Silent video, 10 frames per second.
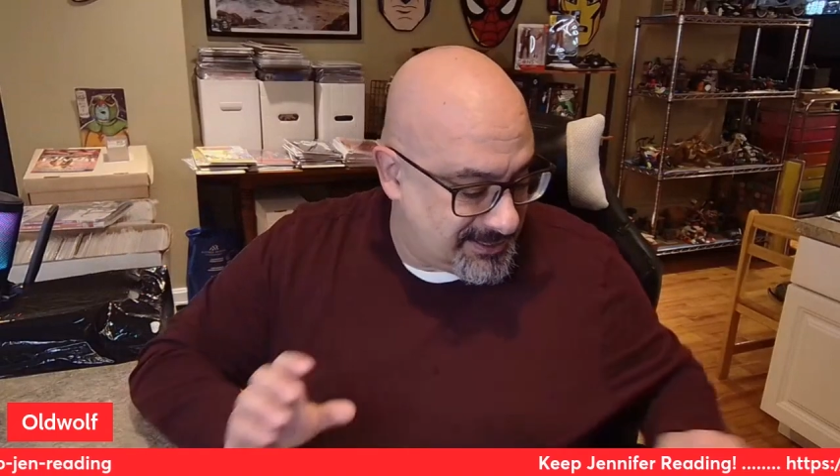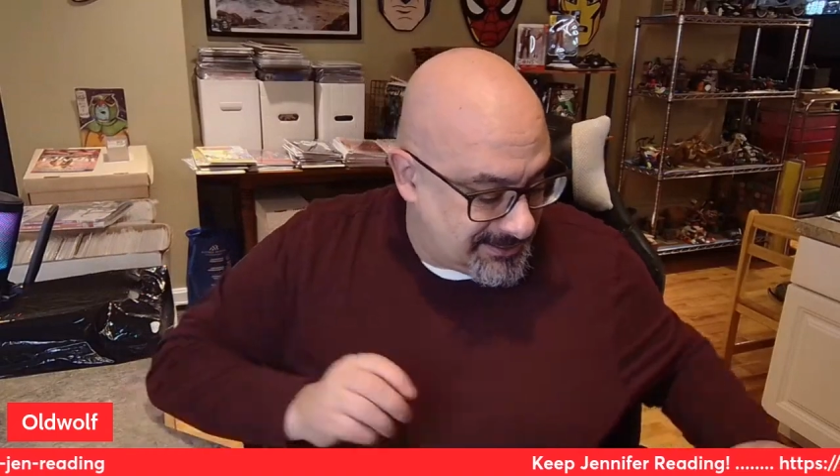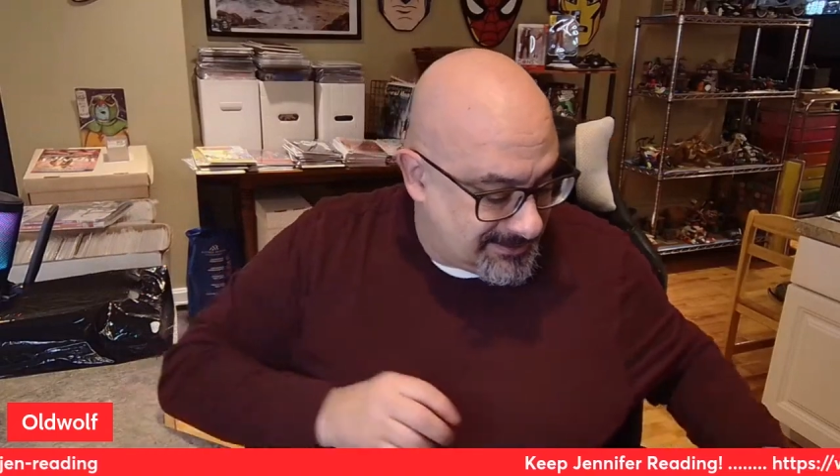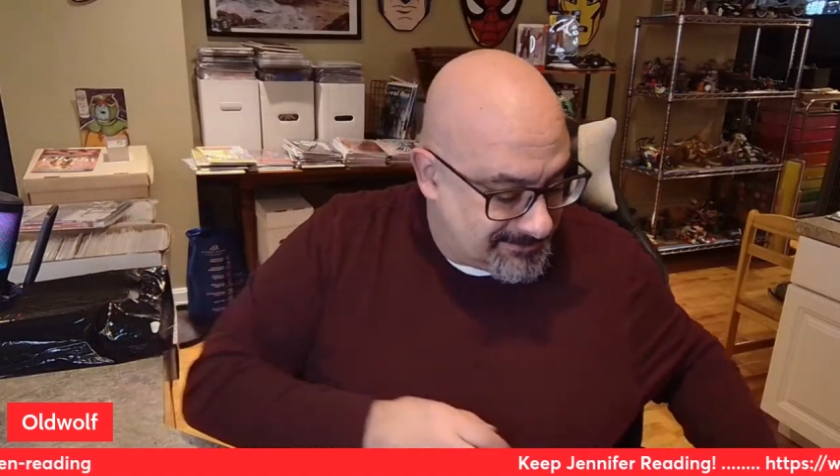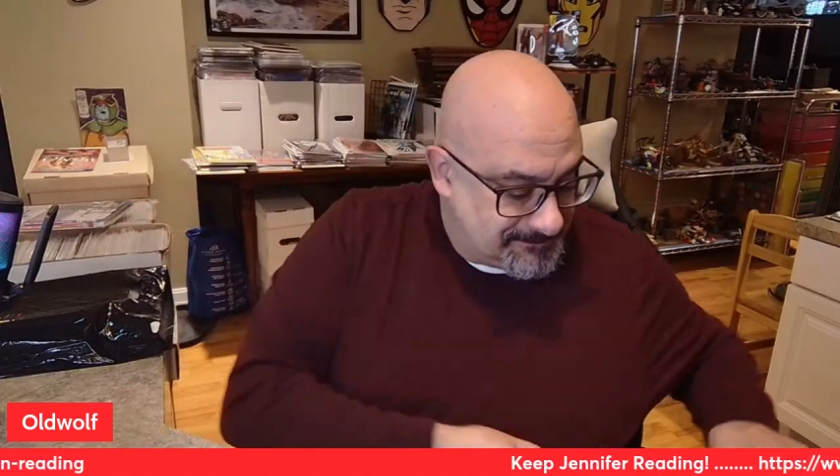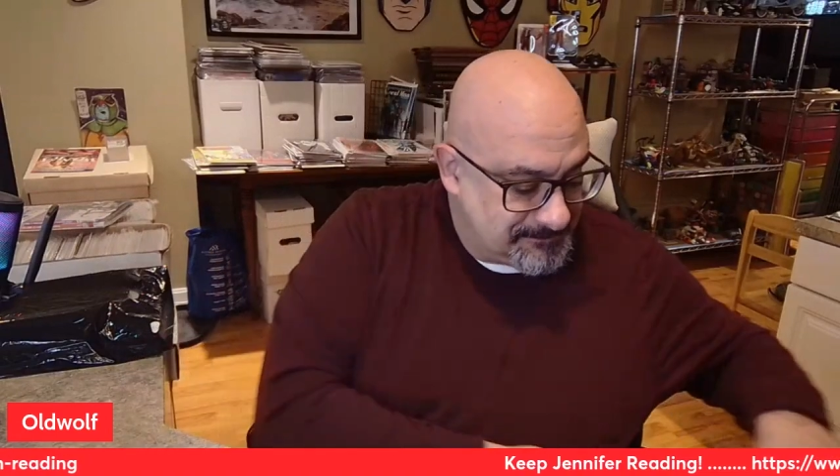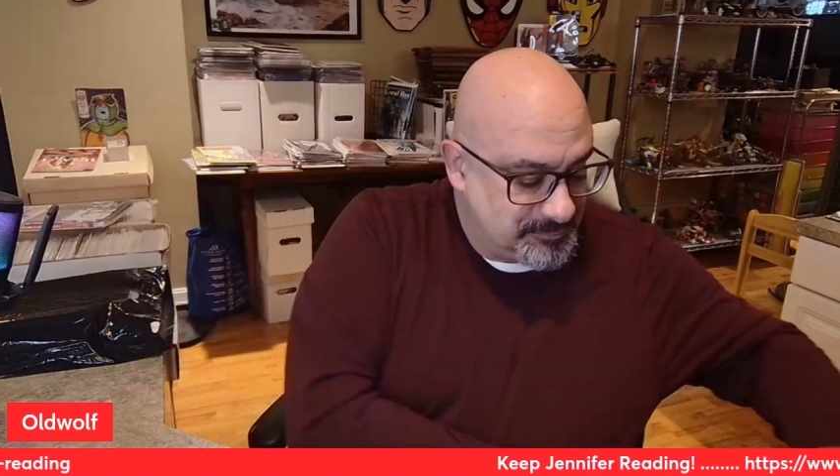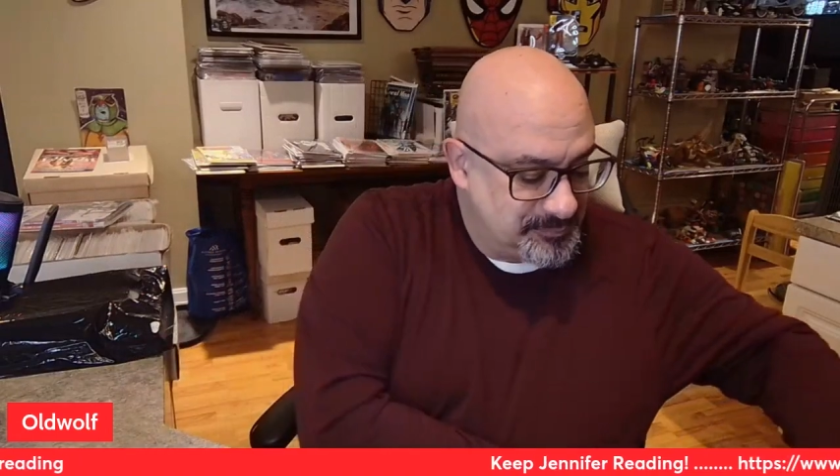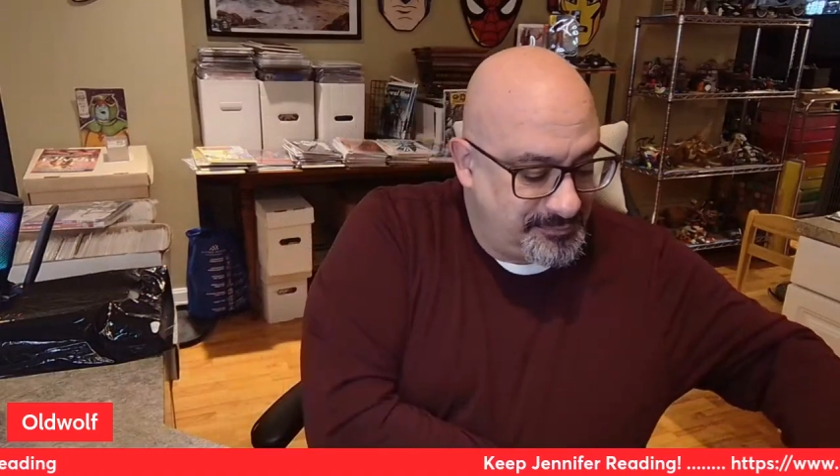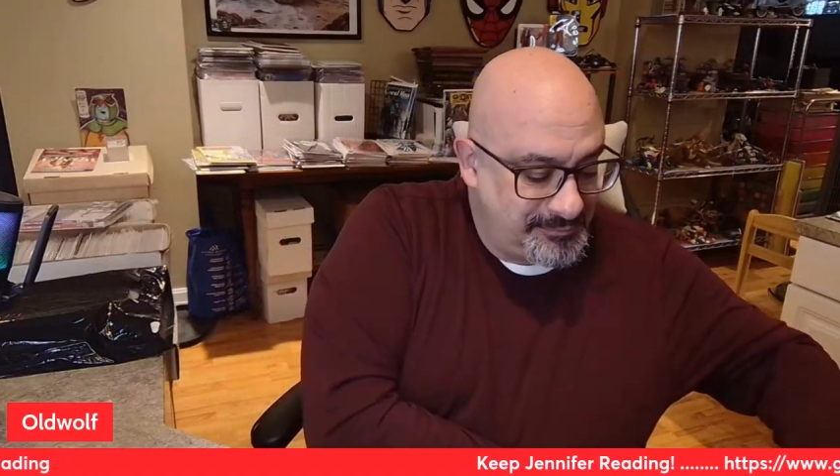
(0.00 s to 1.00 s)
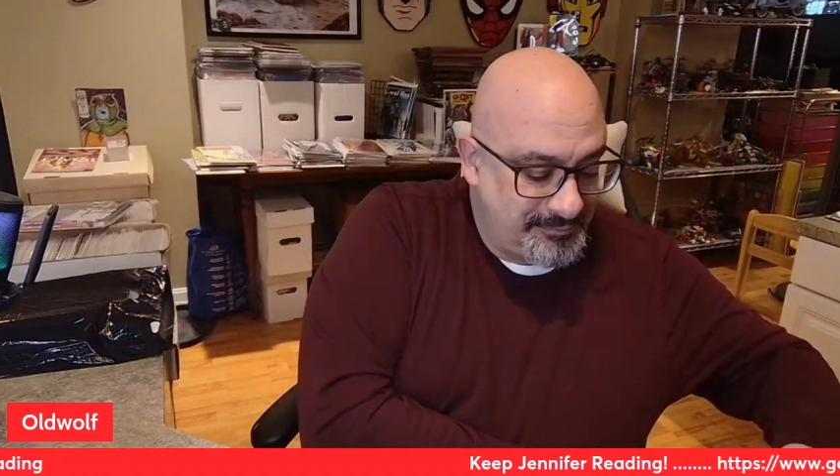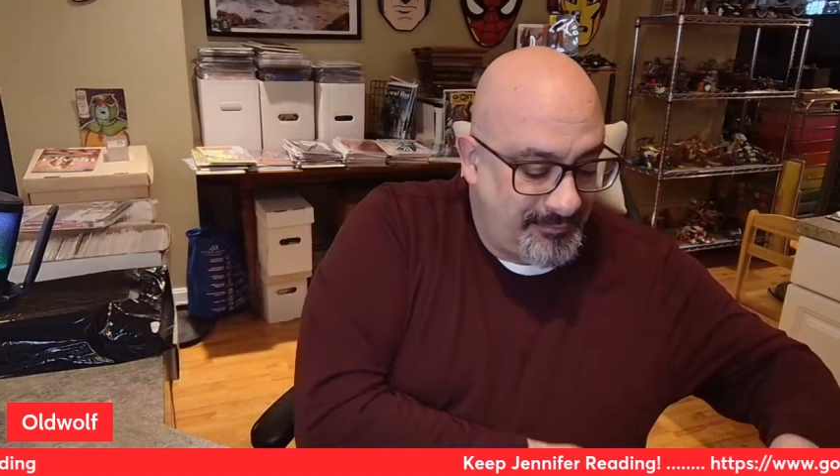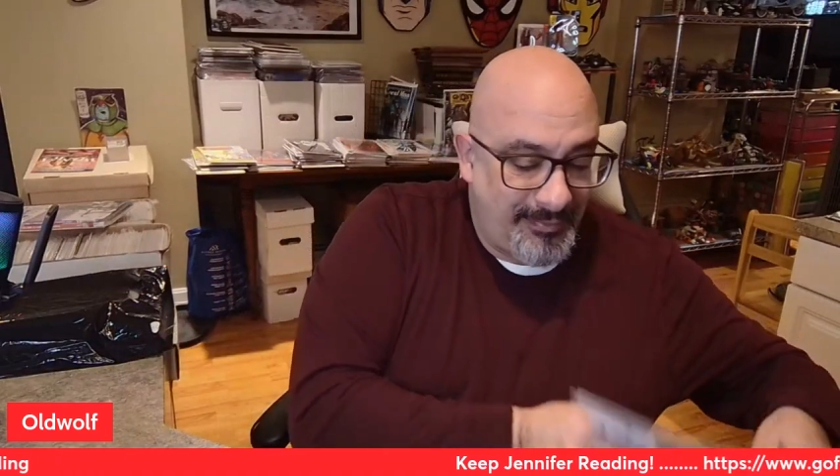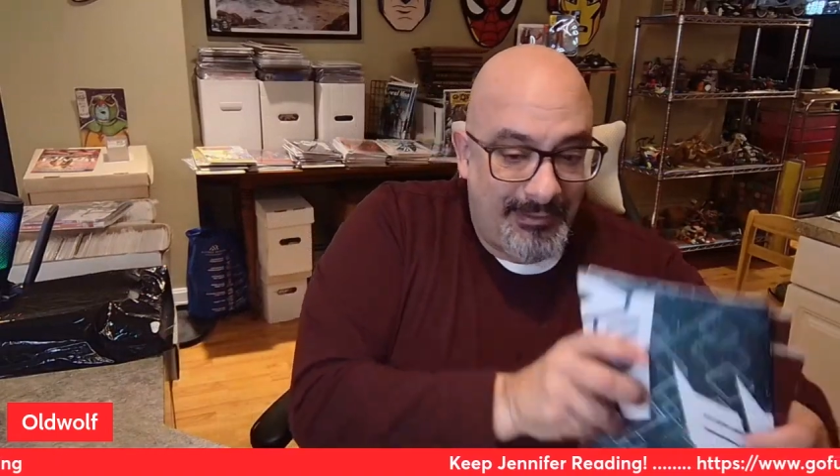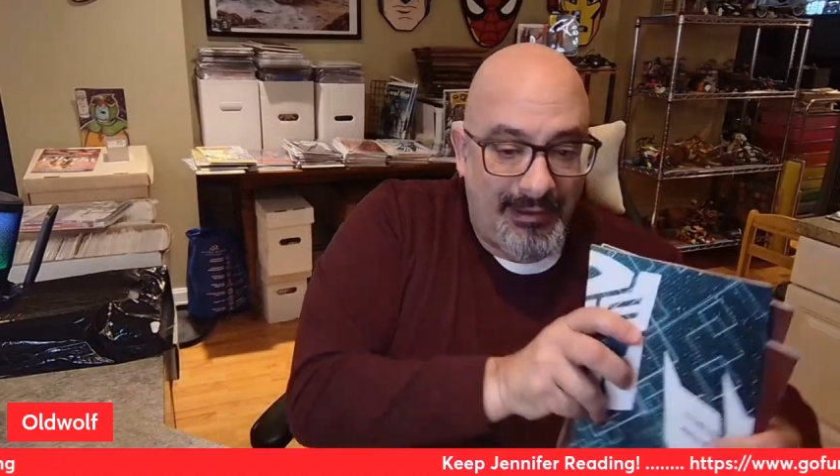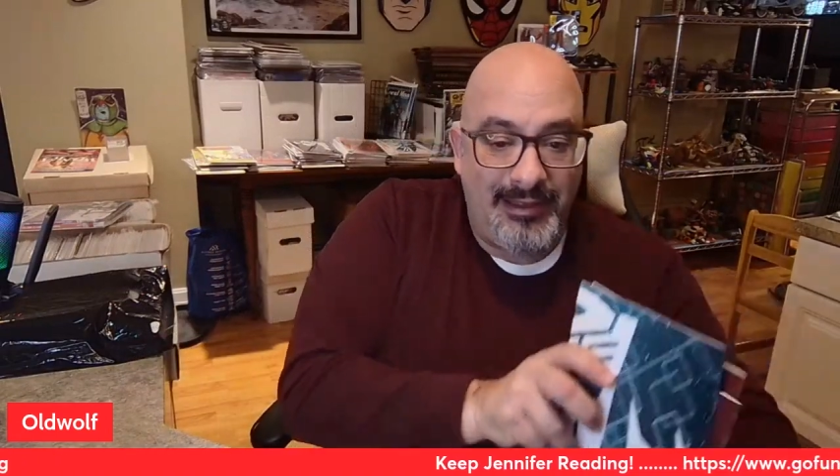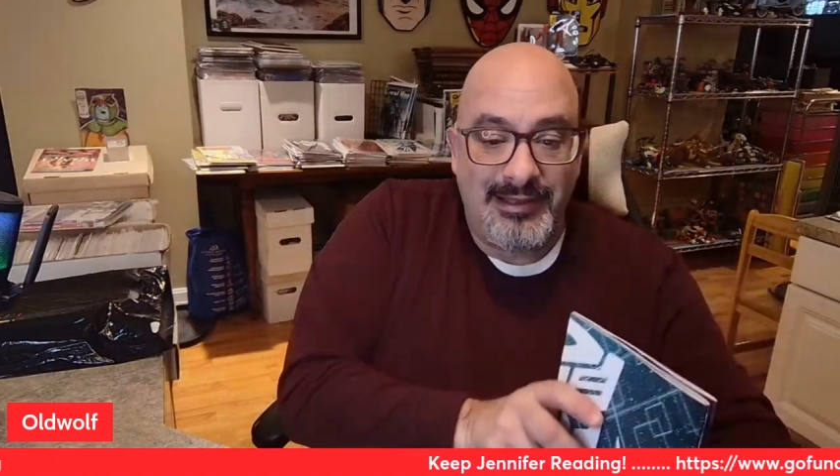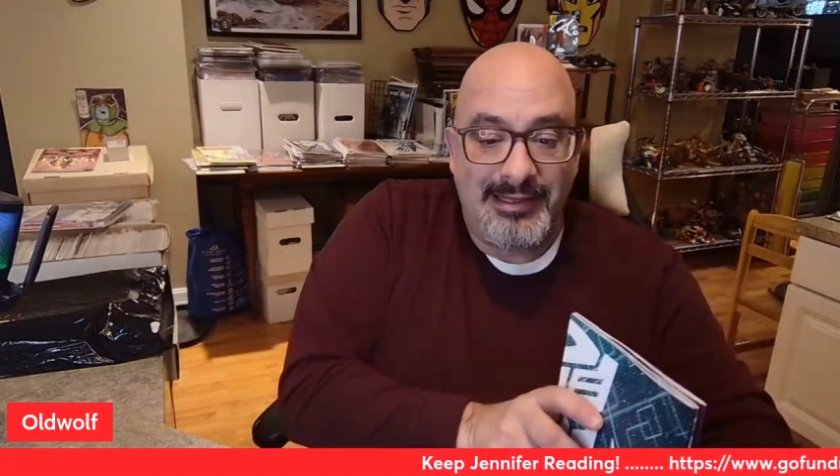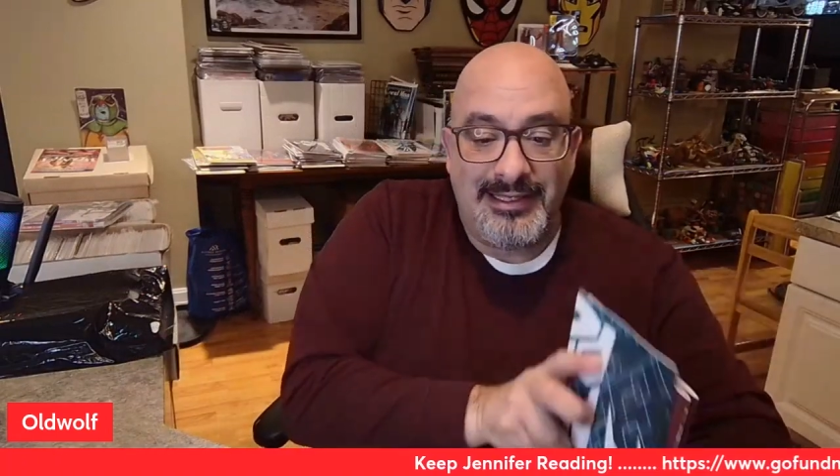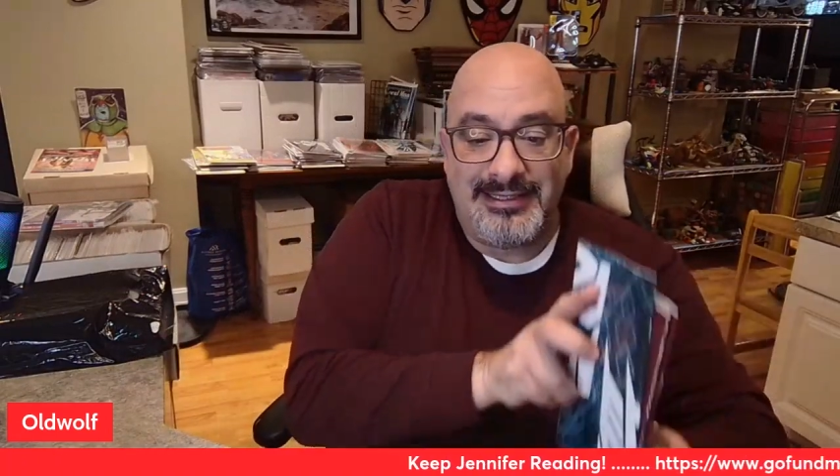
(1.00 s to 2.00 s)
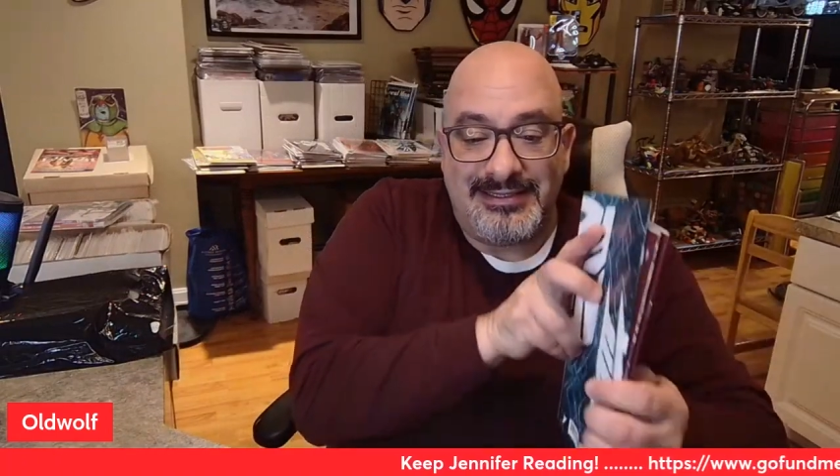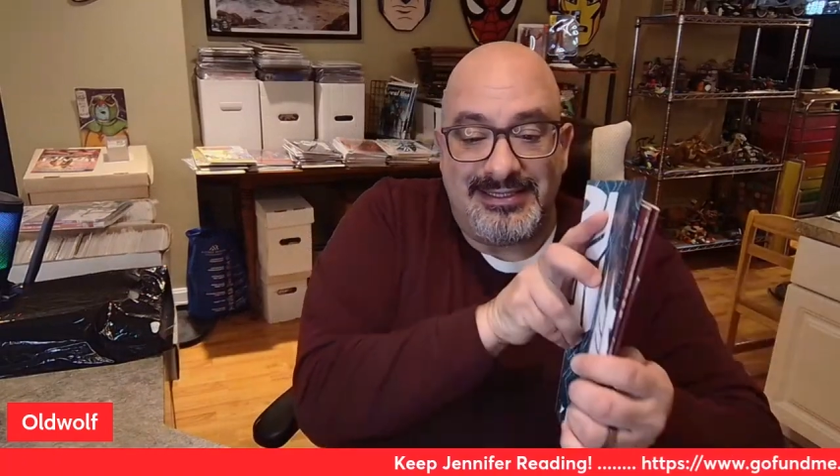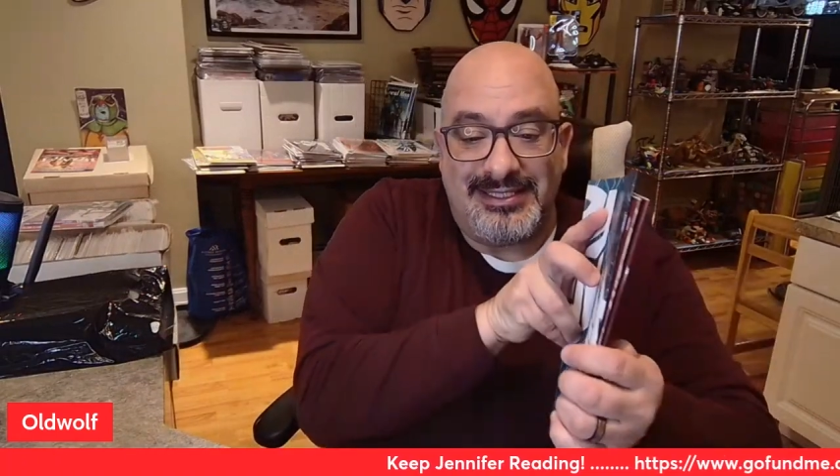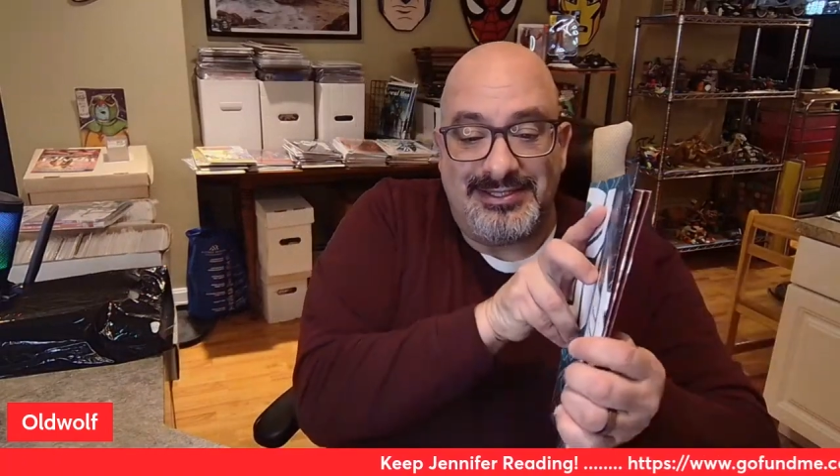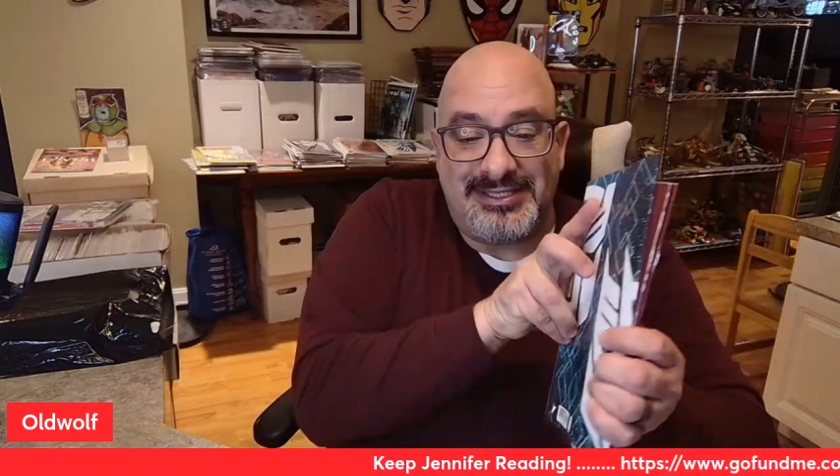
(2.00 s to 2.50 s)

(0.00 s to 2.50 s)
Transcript: As